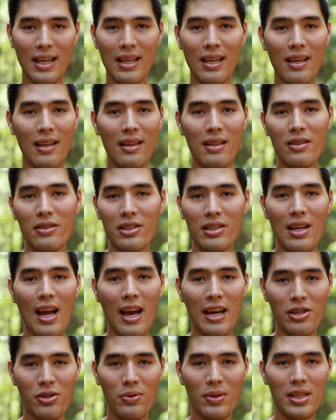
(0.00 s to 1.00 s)
that they're
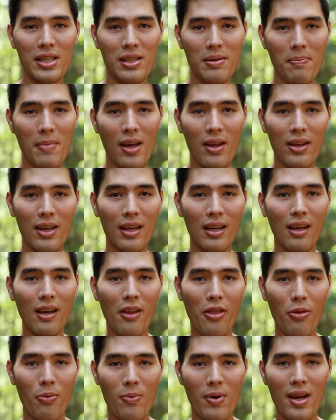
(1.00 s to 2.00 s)
actually smelling a
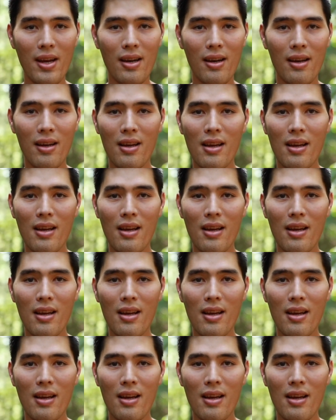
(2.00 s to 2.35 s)
threat.